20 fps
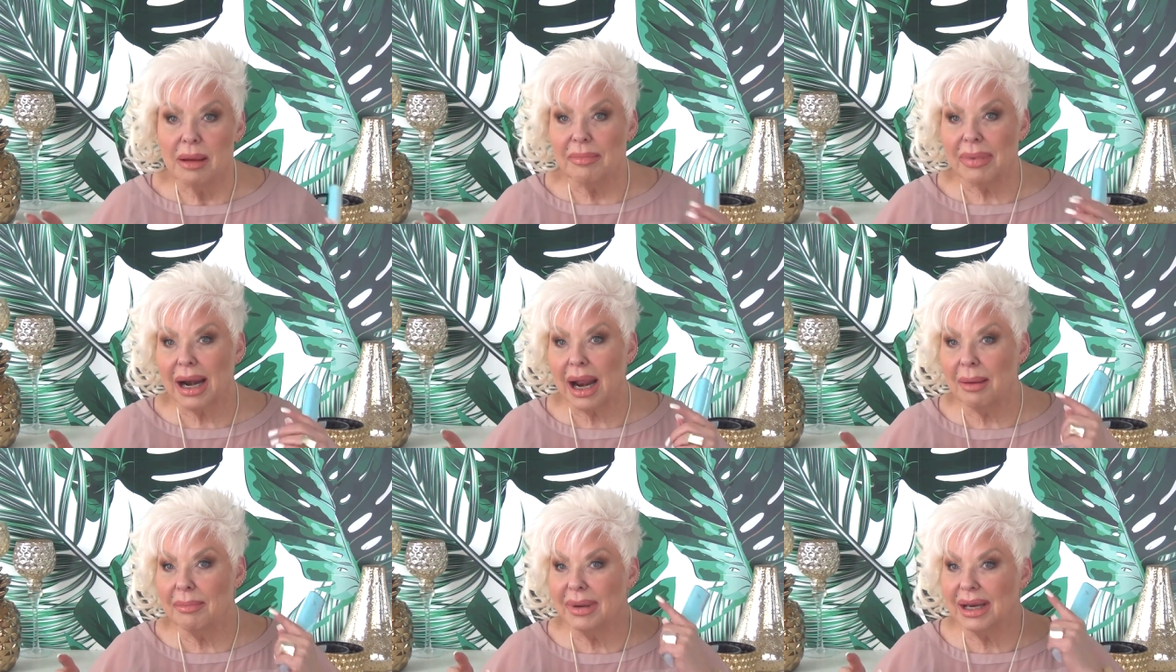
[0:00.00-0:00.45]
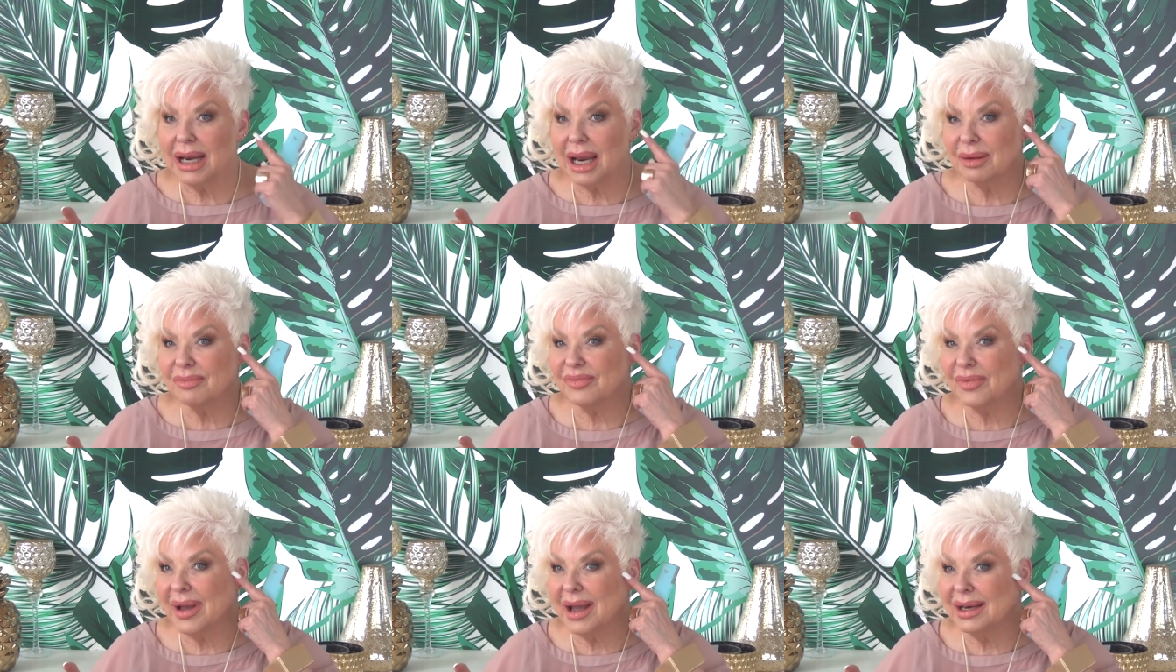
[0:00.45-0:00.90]
But I mean,
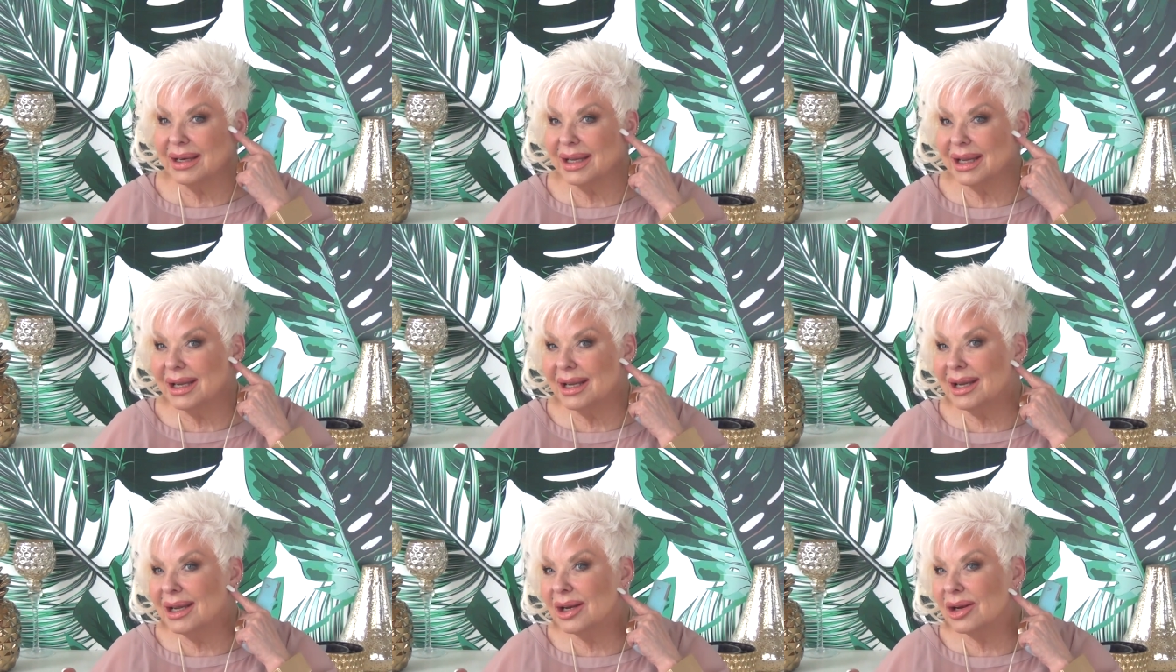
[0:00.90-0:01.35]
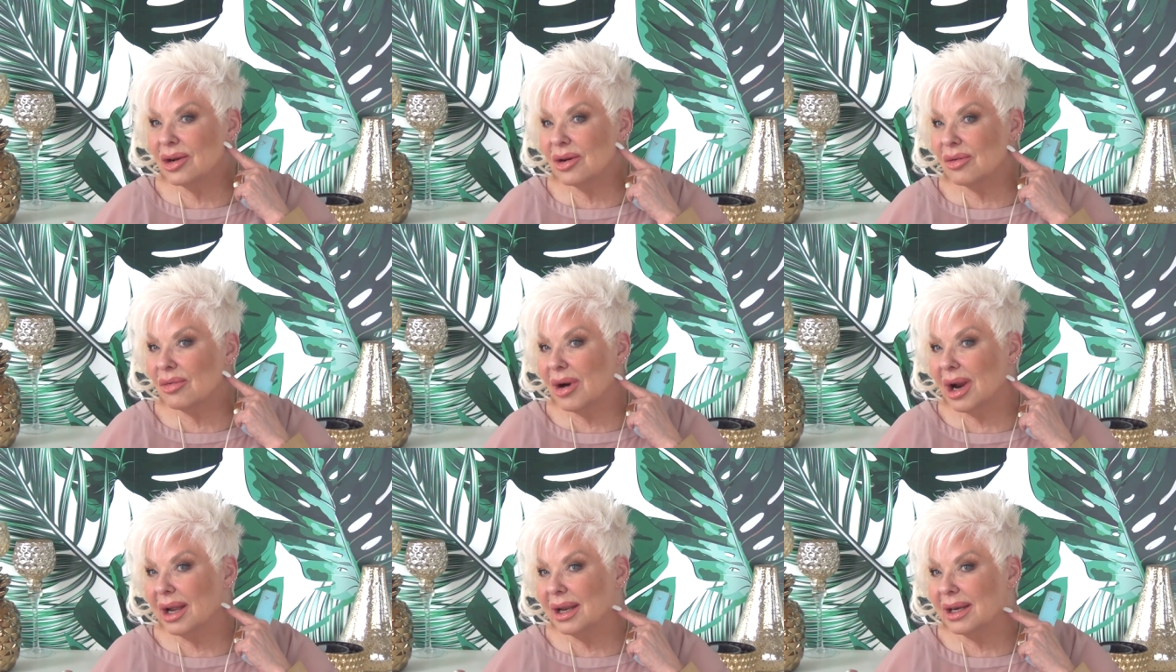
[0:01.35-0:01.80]
I'm finding
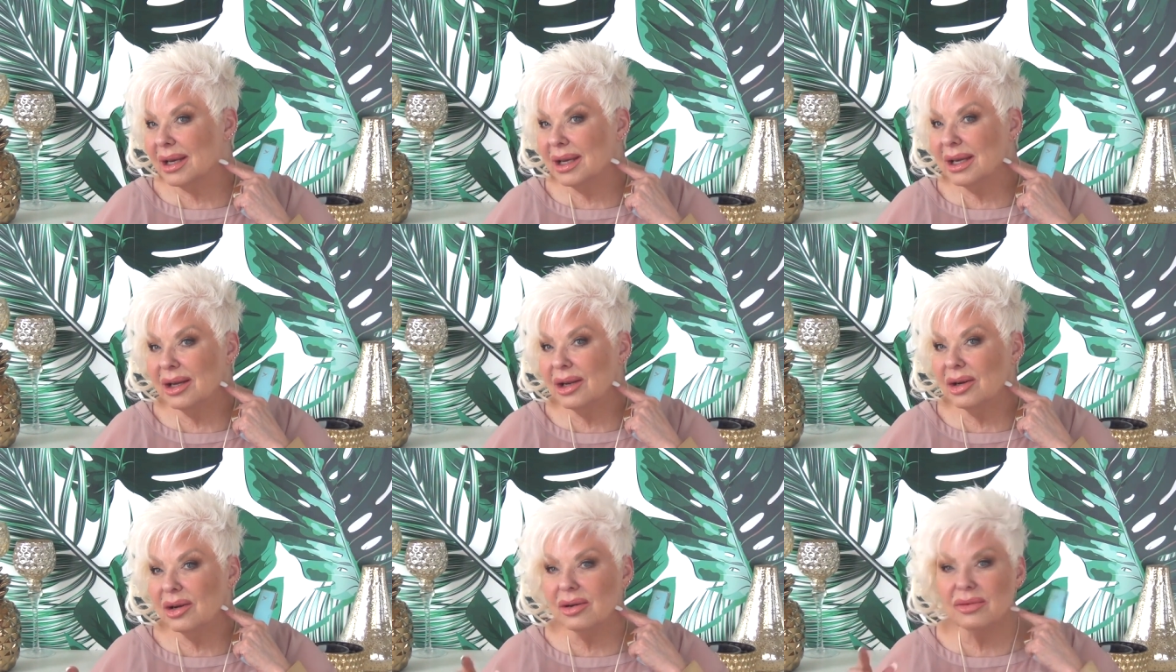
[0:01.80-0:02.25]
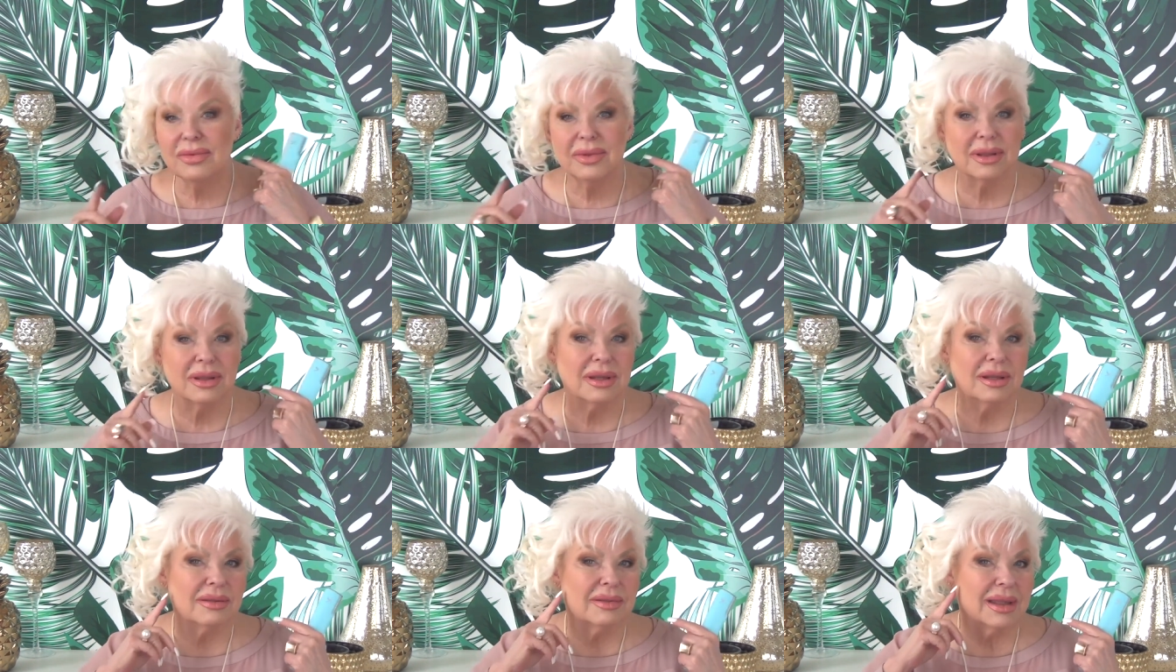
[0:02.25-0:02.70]
hair right
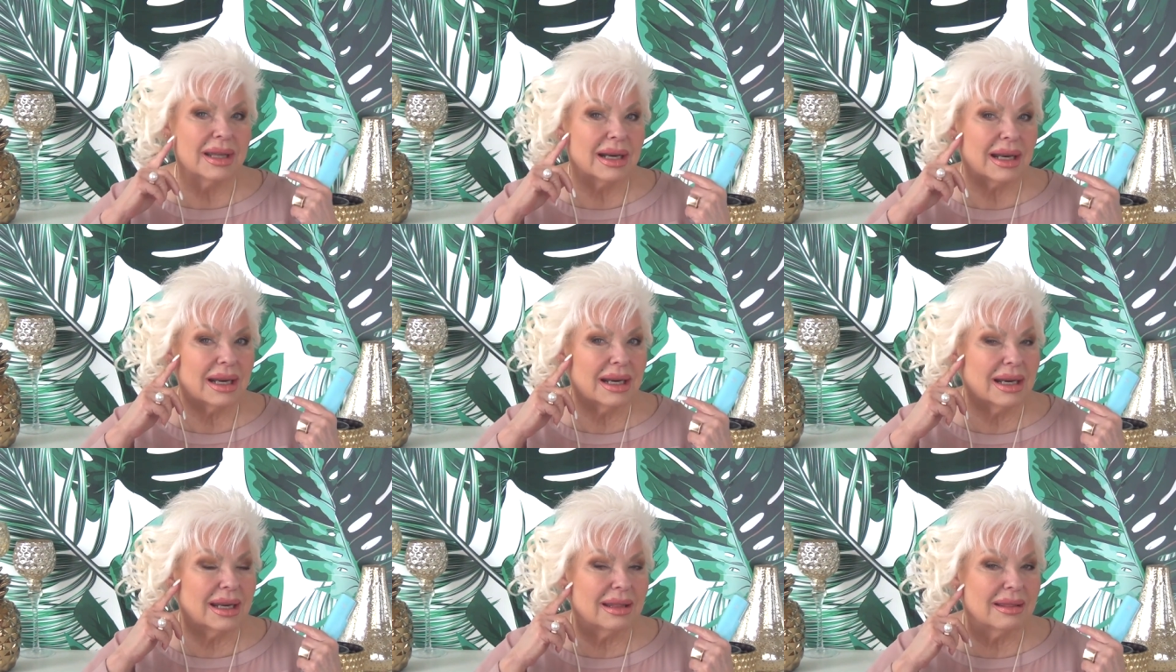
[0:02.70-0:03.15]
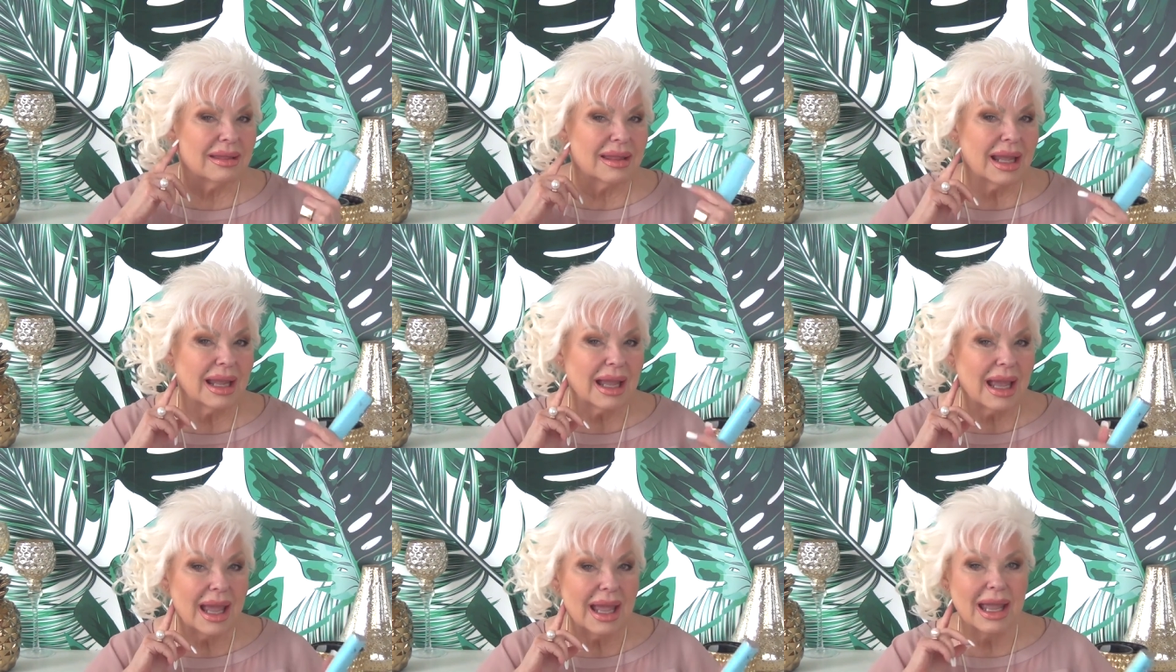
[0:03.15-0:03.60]
here that I didn't
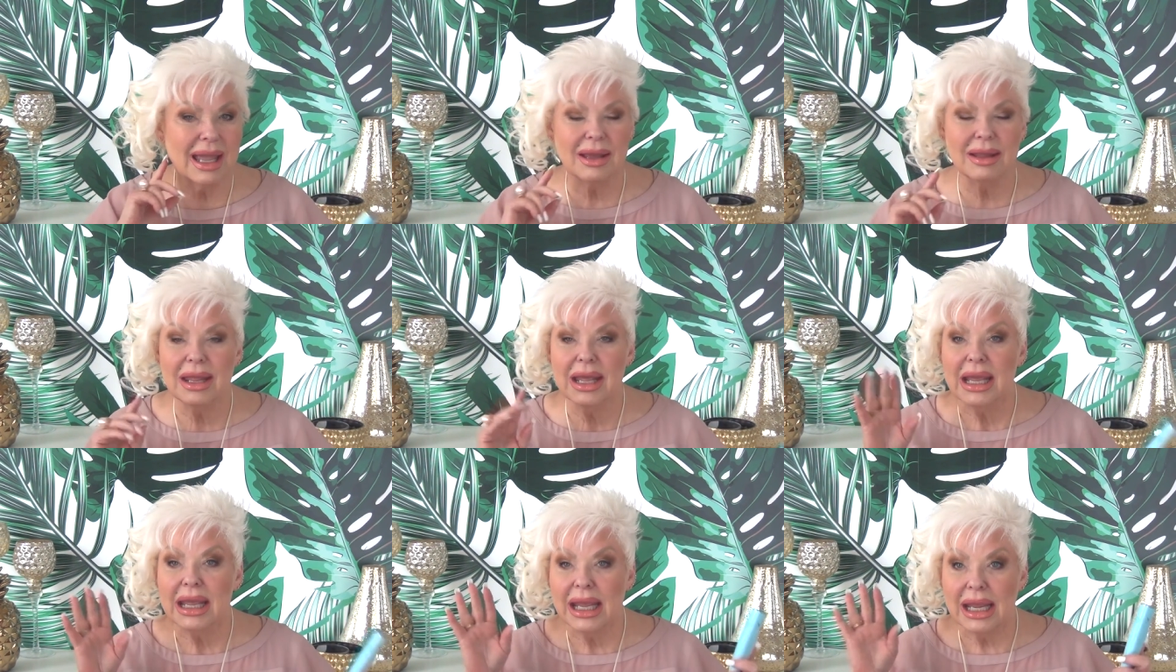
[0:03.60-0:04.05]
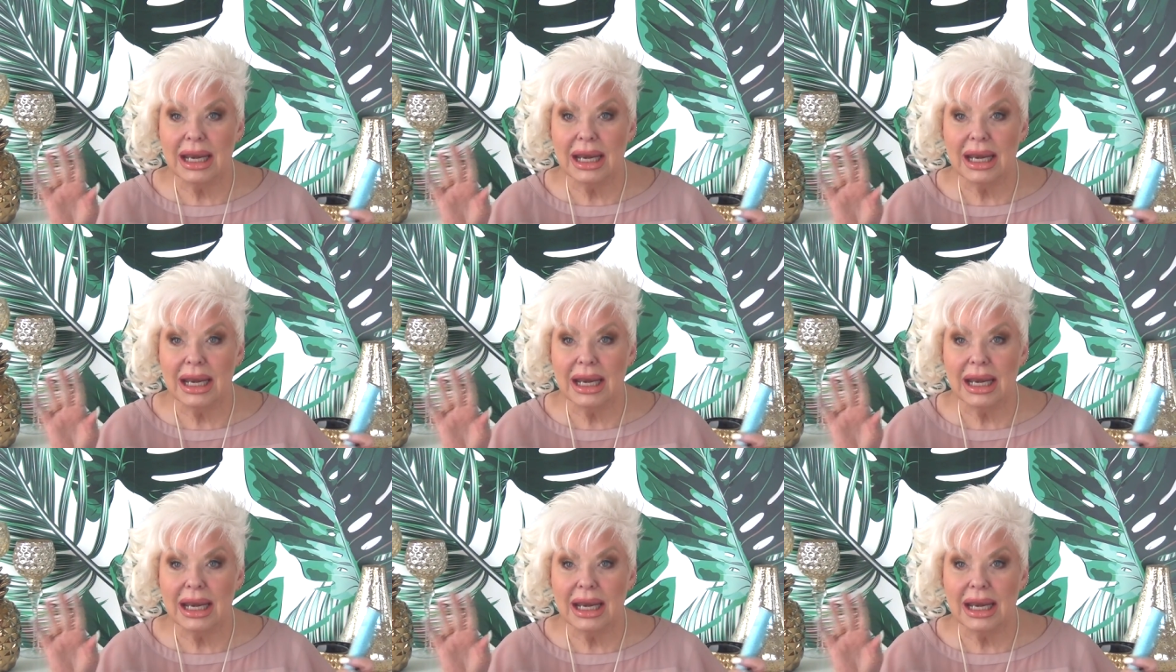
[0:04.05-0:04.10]
think I had.